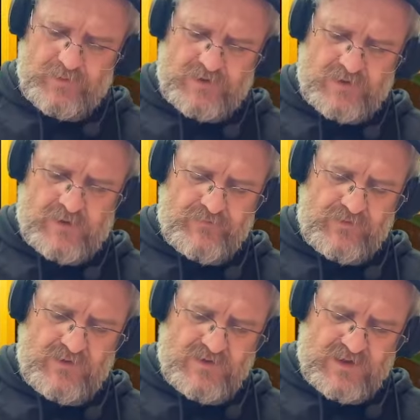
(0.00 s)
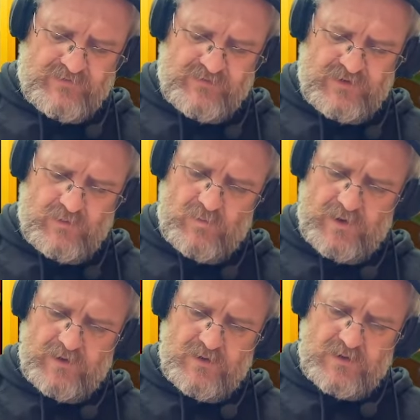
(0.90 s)
But definitely
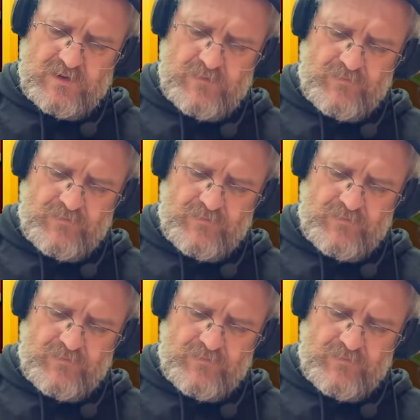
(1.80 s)
one that